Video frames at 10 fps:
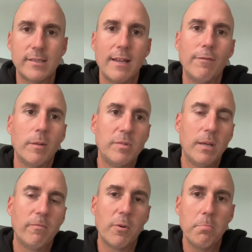They flipped
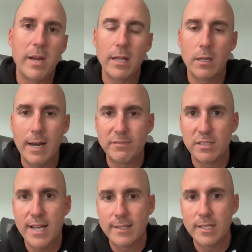him from Baylor after
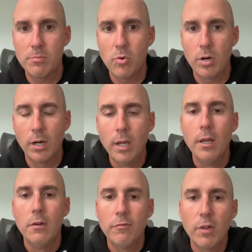Dante Moore
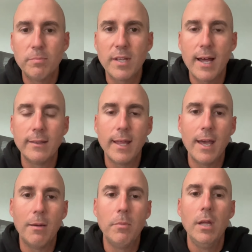flipped on
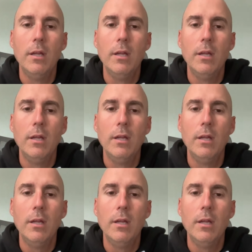them.